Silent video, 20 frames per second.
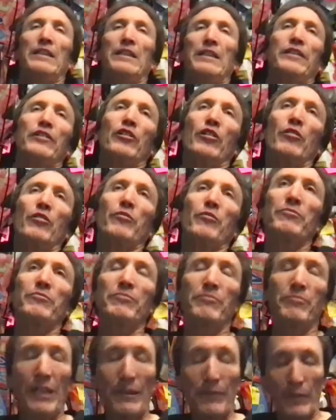you know,
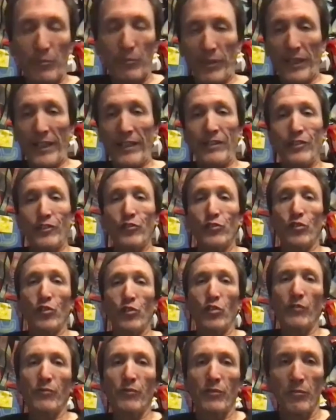maybe paid to
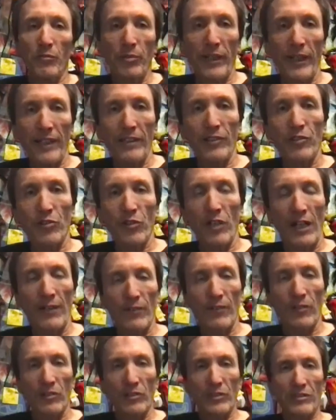surf or paid to
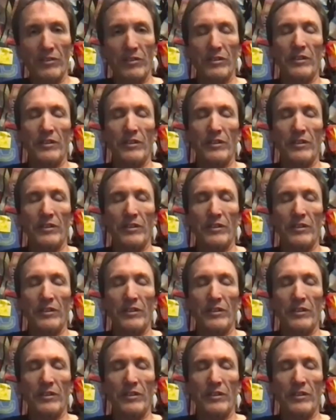travel.